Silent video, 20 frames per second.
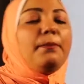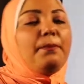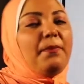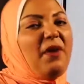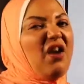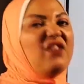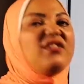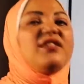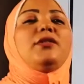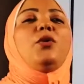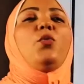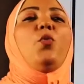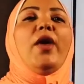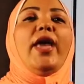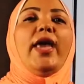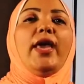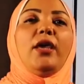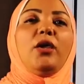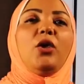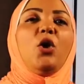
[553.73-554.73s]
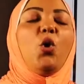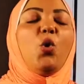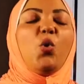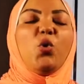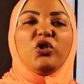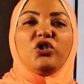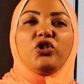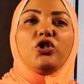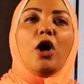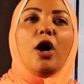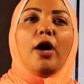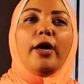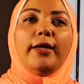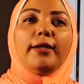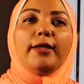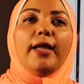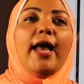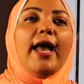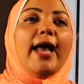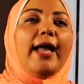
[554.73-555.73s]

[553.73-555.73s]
passed away or died.